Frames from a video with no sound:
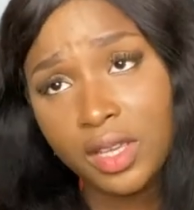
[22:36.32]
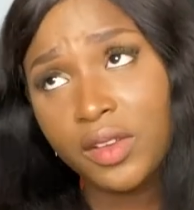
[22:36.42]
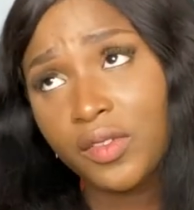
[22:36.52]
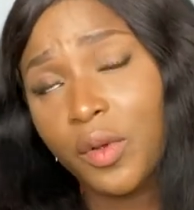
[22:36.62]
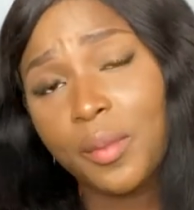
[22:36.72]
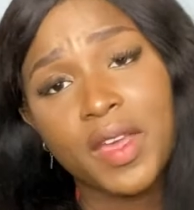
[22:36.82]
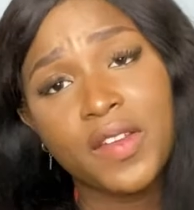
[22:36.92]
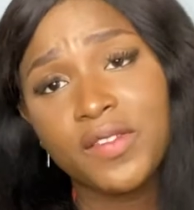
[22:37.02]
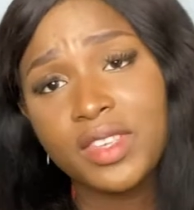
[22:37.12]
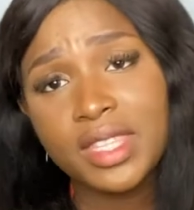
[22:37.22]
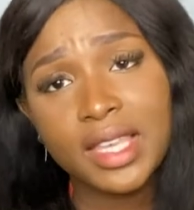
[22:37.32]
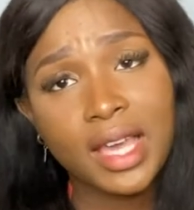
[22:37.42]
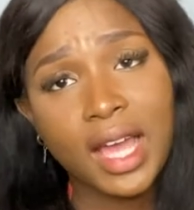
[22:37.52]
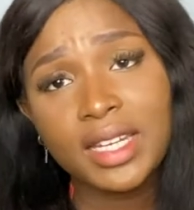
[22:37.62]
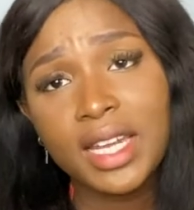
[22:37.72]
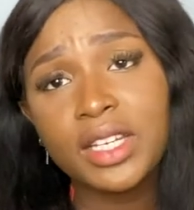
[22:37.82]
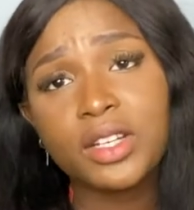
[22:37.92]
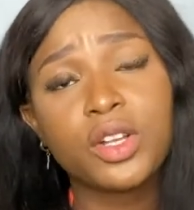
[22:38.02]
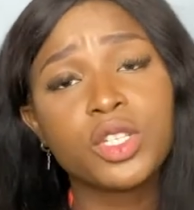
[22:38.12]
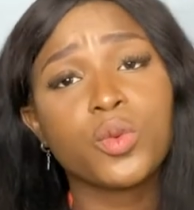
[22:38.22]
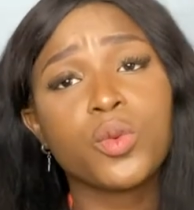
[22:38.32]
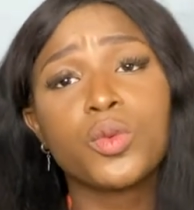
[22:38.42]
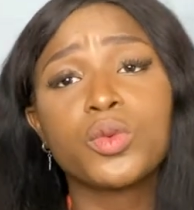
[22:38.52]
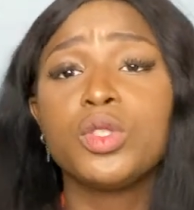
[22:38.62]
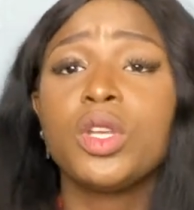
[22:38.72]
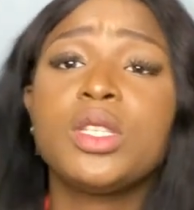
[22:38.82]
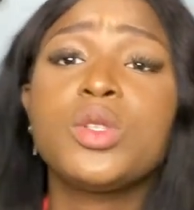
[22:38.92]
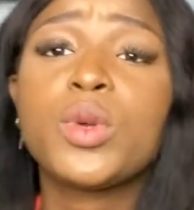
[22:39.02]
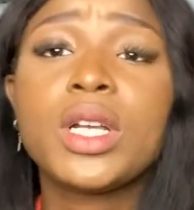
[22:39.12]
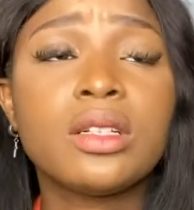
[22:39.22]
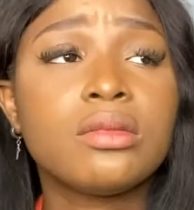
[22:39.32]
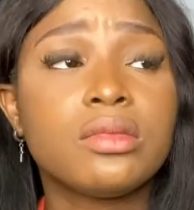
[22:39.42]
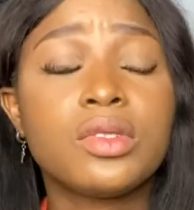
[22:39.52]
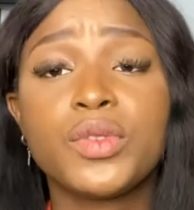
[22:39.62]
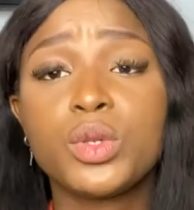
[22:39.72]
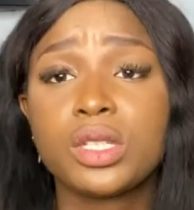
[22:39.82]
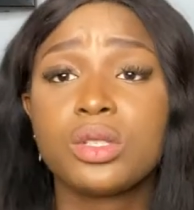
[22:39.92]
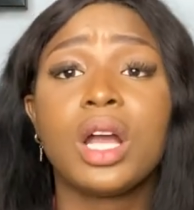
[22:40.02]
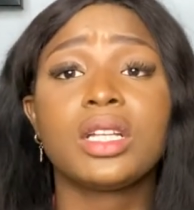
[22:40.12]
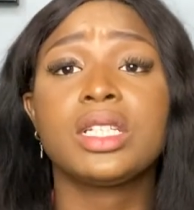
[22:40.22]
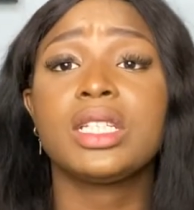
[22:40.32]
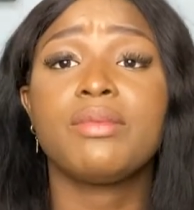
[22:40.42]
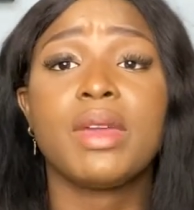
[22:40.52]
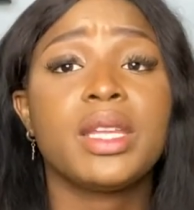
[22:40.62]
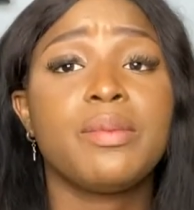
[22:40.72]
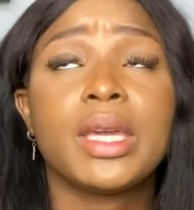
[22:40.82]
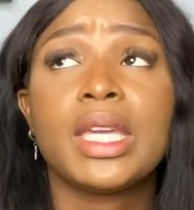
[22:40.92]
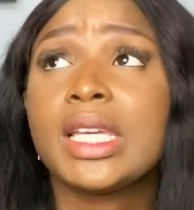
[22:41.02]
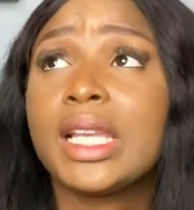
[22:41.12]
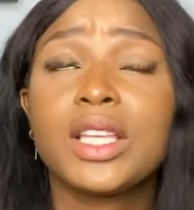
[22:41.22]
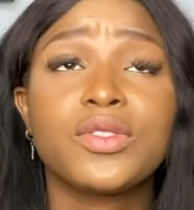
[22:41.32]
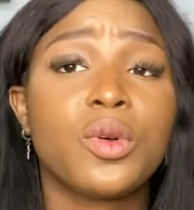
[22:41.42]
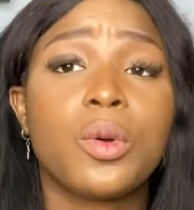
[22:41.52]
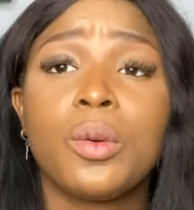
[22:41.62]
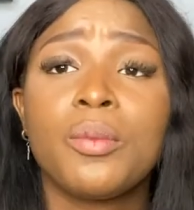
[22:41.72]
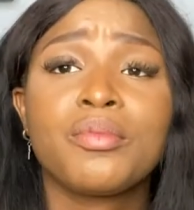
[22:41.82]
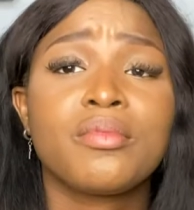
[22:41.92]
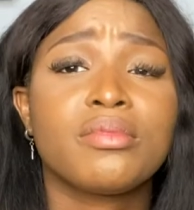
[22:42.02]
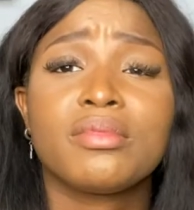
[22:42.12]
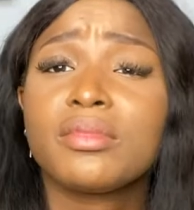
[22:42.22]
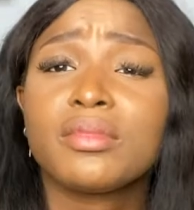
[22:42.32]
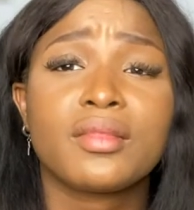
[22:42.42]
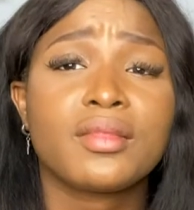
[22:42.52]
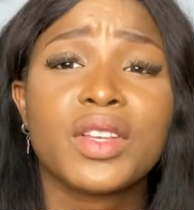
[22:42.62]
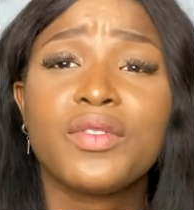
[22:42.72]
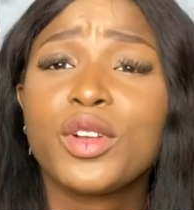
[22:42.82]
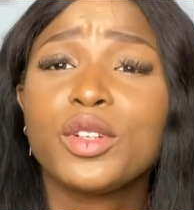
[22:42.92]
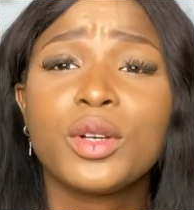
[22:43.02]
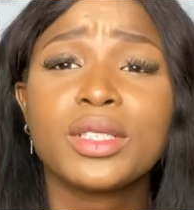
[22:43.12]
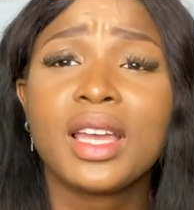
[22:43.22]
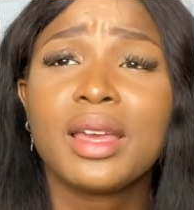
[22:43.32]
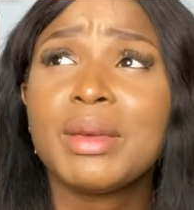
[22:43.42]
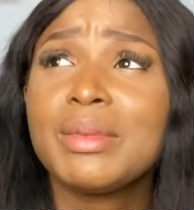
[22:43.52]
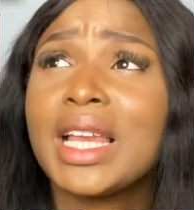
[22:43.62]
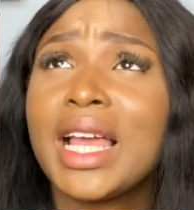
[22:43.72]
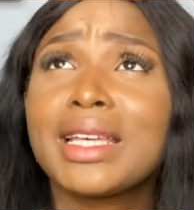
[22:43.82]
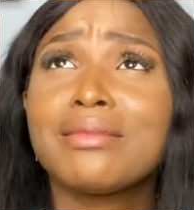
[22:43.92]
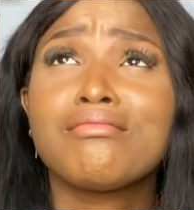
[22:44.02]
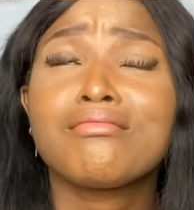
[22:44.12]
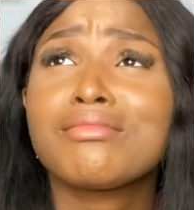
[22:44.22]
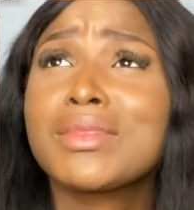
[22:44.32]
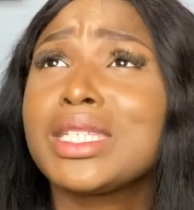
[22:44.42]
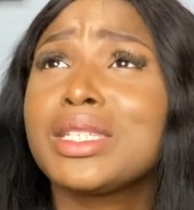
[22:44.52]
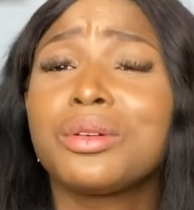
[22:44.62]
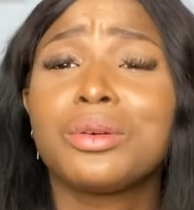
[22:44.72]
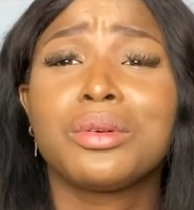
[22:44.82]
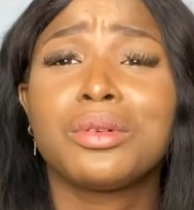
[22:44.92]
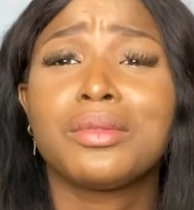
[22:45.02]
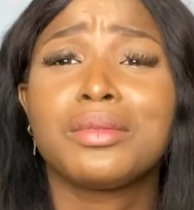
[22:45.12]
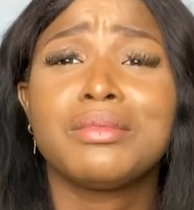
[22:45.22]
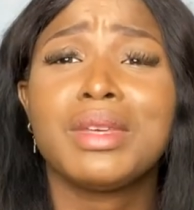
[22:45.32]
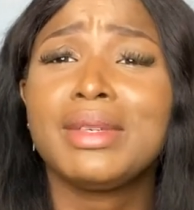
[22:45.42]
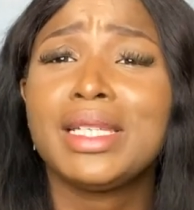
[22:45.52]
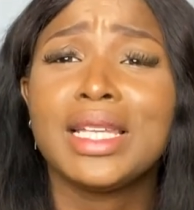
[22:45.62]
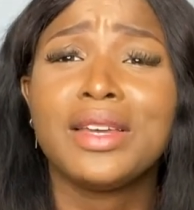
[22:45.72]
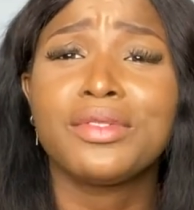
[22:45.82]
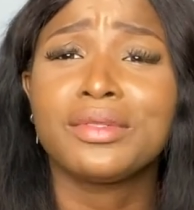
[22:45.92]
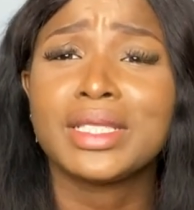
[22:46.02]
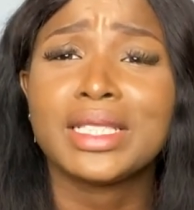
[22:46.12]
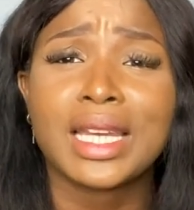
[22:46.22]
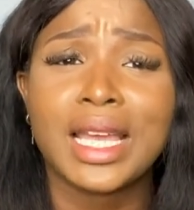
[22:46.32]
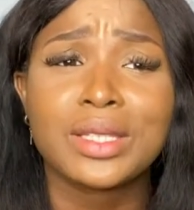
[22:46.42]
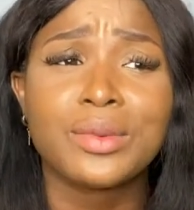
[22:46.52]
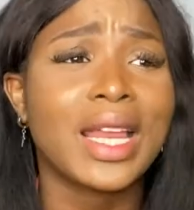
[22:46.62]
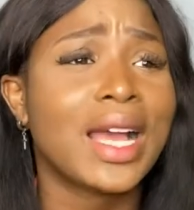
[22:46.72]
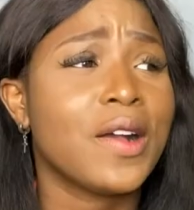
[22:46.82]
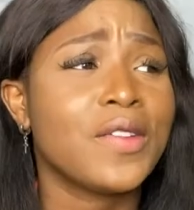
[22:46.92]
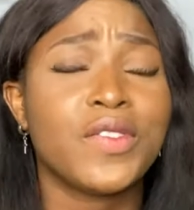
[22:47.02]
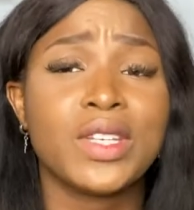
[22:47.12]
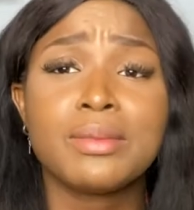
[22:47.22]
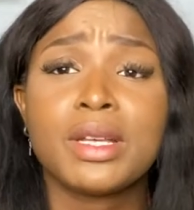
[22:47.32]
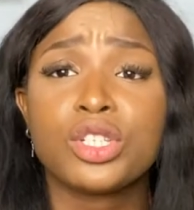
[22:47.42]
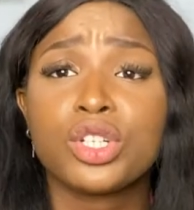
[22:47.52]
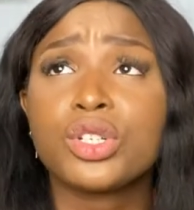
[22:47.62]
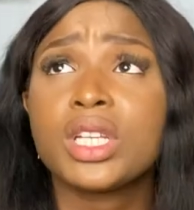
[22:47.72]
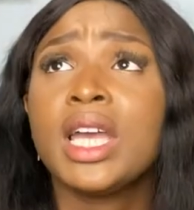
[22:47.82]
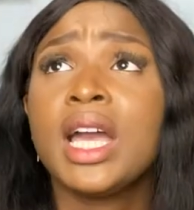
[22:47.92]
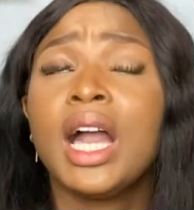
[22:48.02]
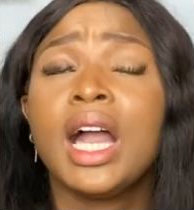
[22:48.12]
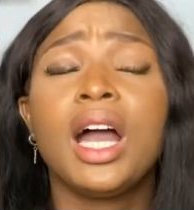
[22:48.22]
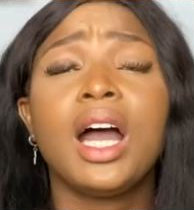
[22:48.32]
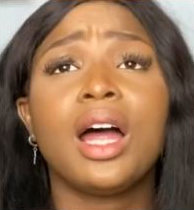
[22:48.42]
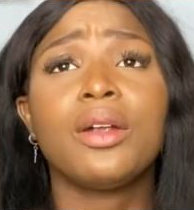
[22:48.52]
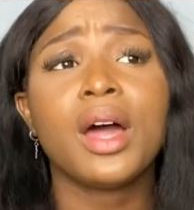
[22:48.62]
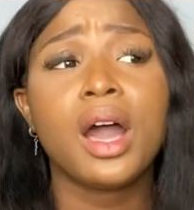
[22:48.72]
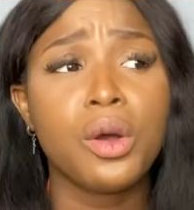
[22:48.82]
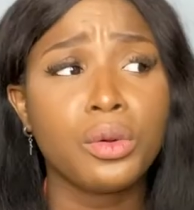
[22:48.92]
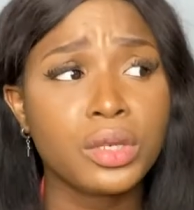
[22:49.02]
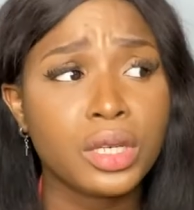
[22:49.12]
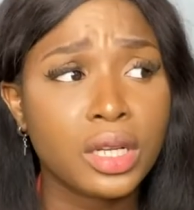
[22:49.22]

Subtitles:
from everything. And then the nurses were refusing to actually give me any painkillers for a long time, maybe like till maybe 11 nights. When I had finished my surgery around